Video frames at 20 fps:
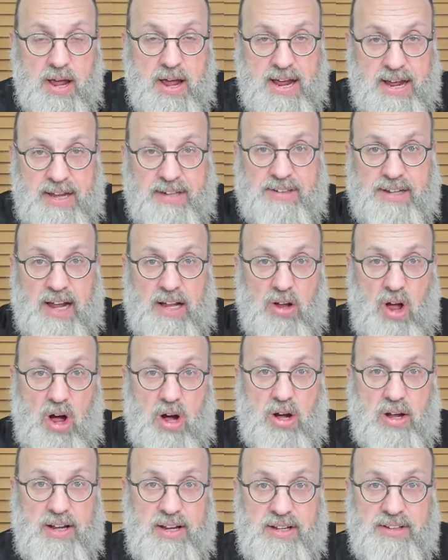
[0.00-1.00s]
his
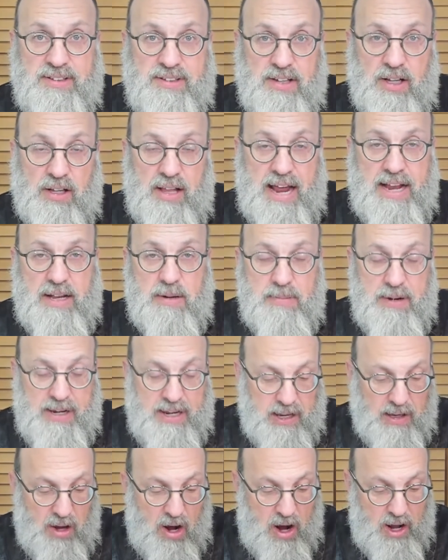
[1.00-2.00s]
halacha is to lay in the
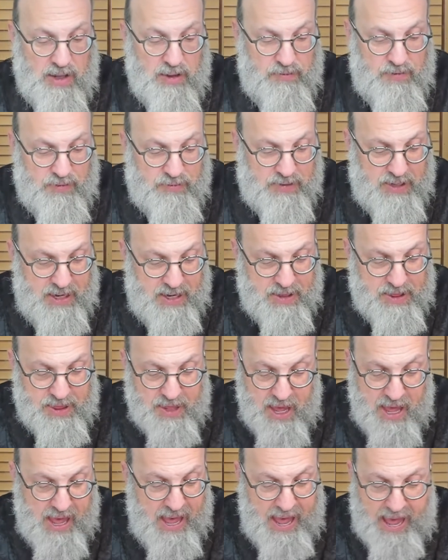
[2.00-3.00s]
Megillah on the fifteenth,
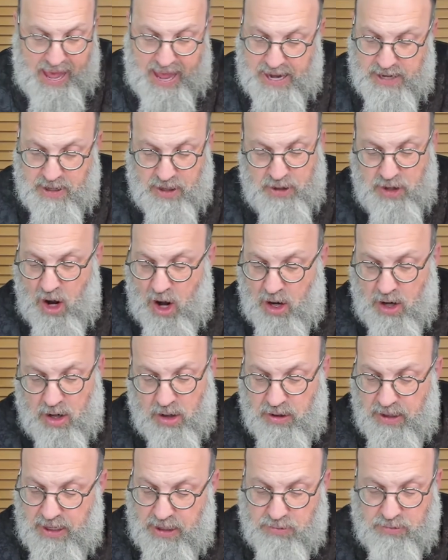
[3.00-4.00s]
you want
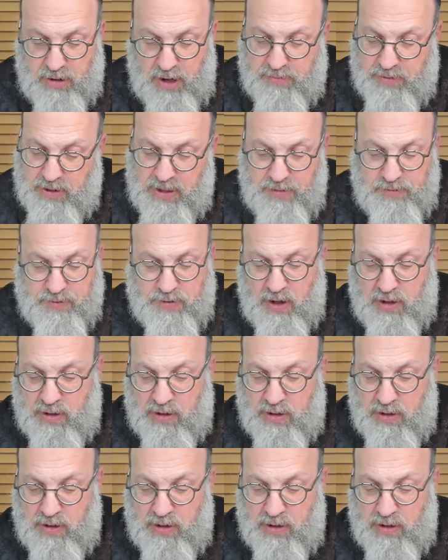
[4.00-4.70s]
to